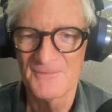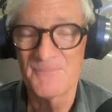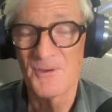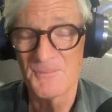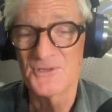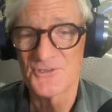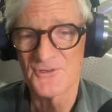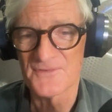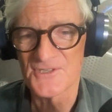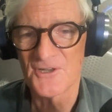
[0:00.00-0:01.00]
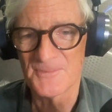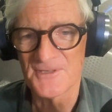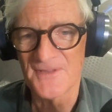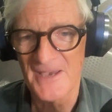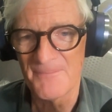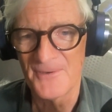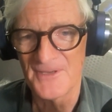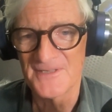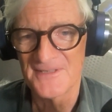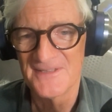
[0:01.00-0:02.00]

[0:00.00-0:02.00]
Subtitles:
We probably should have stopped at that point.